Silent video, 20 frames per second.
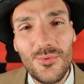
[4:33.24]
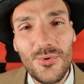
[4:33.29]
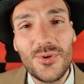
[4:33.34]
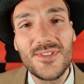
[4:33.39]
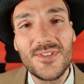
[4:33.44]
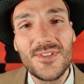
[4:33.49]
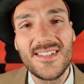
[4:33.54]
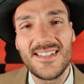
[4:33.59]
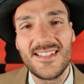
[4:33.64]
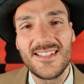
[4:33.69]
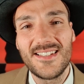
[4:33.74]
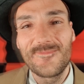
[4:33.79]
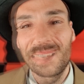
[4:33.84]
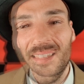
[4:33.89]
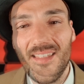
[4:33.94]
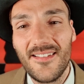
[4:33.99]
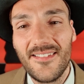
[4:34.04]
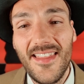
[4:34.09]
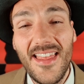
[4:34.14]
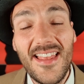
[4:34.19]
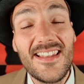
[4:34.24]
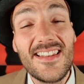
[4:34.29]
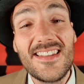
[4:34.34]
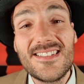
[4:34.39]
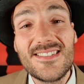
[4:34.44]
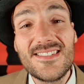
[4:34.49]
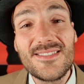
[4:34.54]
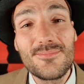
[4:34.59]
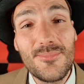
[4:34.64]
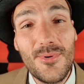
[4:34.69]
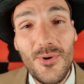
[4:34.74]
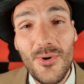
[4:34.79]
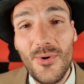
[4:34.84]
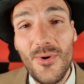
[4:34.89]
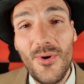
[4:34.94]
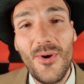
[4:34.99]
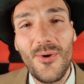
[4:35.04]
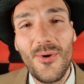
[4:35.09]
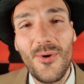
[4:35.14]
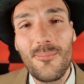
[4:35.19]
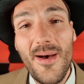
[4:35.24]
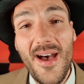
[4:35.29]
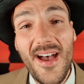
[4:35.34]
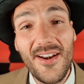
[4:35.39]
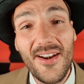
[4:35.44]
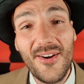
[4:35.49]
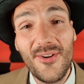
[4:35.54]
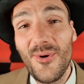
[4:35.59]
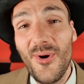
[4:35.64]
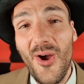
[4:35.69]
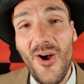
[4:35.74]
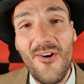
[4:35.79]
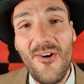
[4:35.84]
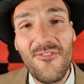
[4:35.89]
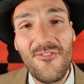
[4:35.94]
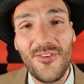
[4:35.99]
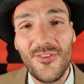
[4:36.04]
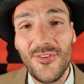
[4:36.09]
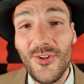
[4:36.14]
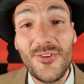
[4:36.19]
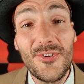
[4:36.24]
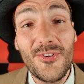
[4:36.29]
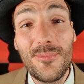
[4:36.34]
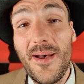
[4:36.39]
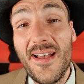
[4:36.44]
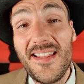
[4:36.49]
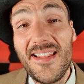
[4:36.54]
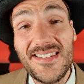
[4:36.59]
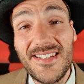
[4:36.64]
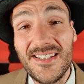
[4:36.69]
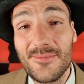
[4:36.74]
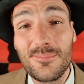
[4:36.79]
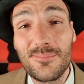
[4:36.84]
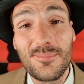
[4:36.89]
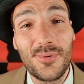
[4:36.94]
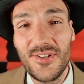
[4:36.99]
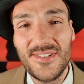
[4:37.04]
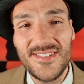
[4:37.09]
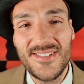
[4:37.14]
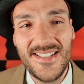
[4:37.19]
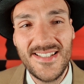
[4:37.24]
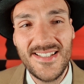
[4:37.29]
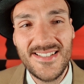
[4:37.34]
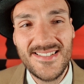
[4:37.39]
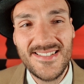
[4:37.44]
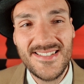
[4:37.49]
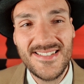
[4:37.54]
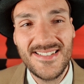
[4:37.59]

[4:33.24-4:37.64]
routine. Then it's more a matter of an automatic process.